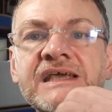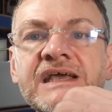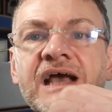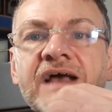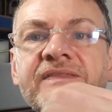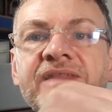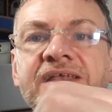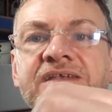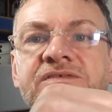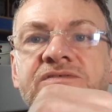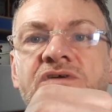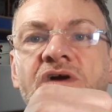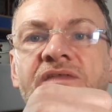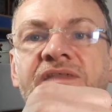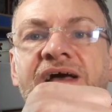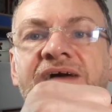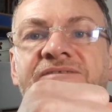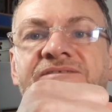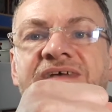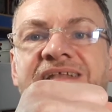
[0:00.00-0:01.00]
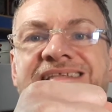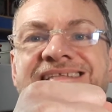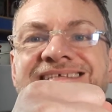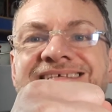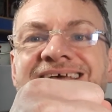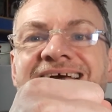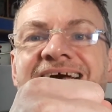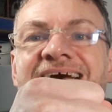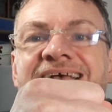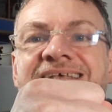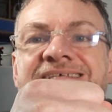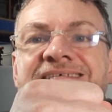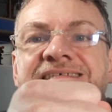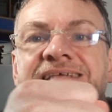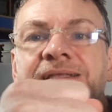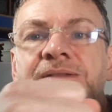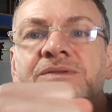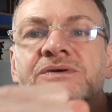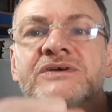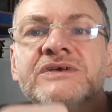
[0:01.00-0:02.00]
and then you've got that
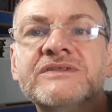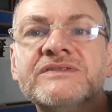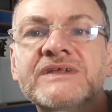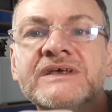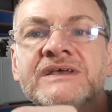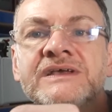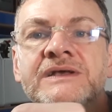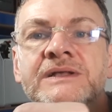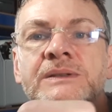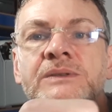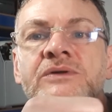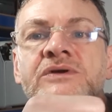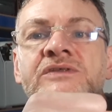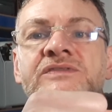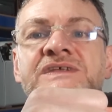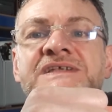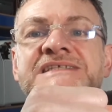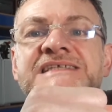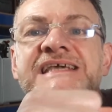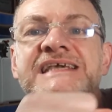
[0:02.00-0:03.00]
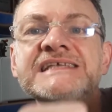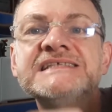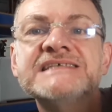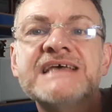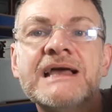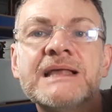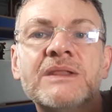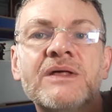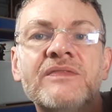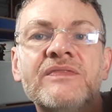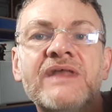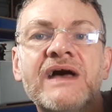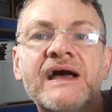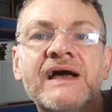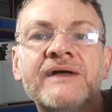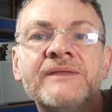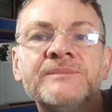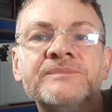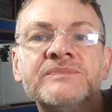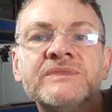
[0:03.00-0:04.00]
fantastic, look at the detail on
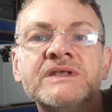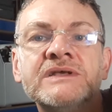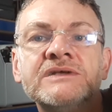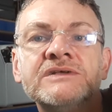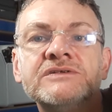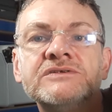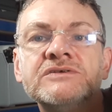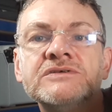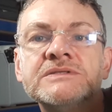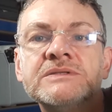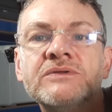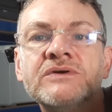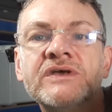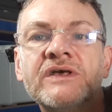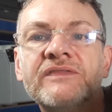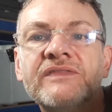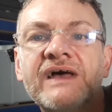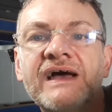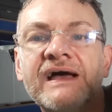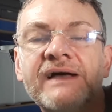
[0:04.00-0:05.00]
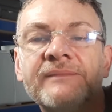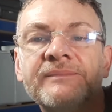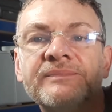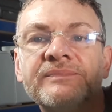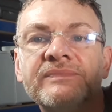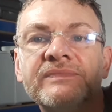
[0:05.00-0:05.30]
that. Just look at that.